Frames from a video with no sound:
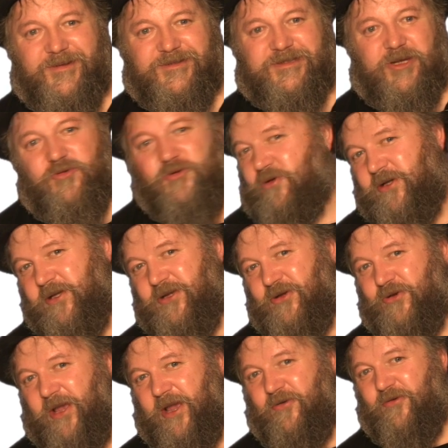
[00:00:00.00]
So look at
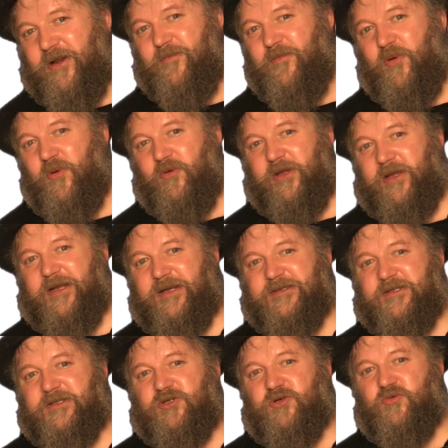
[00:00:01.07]
your current
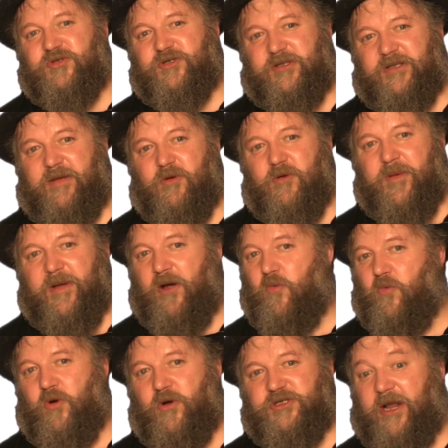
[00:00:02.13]
employees and talk to them
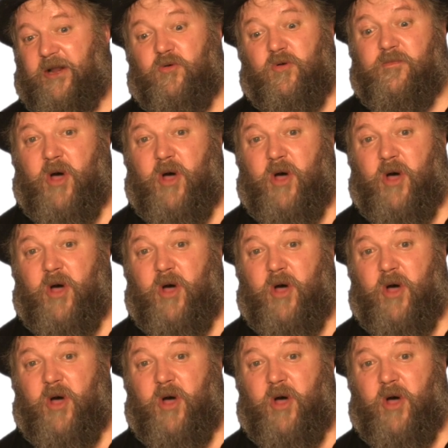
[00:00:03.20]
about what channel.